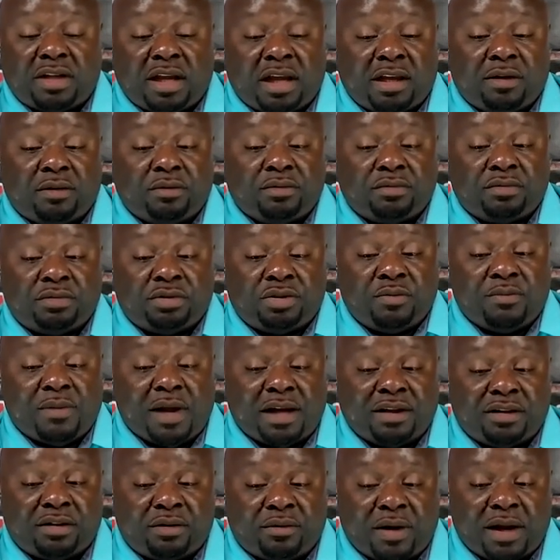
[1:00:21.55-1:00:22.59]
I don't do
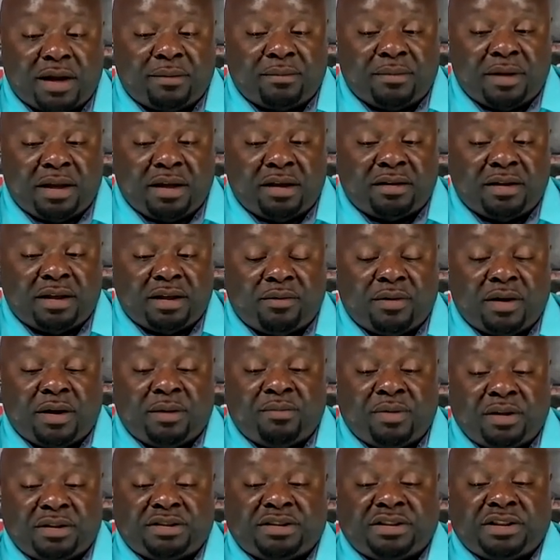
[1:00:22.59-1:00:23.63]
my direct mail that way,
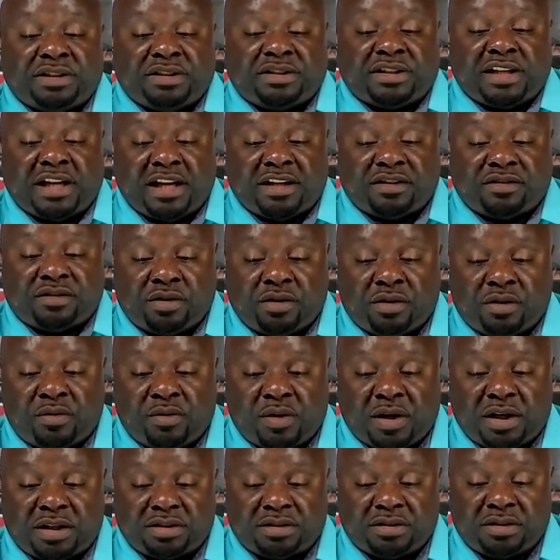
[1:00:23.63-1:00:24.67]
but just to answer your
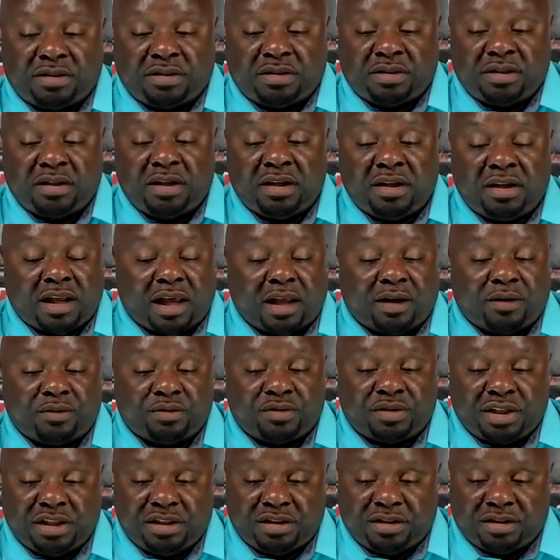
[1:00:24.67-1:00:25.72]
question, I
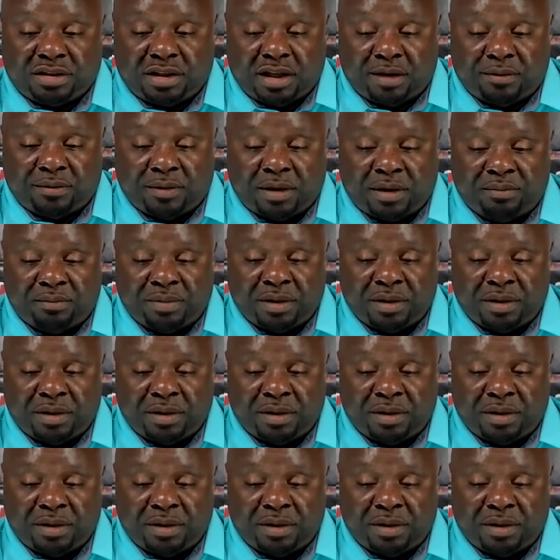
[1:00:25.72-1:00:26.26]
don't teach it that way.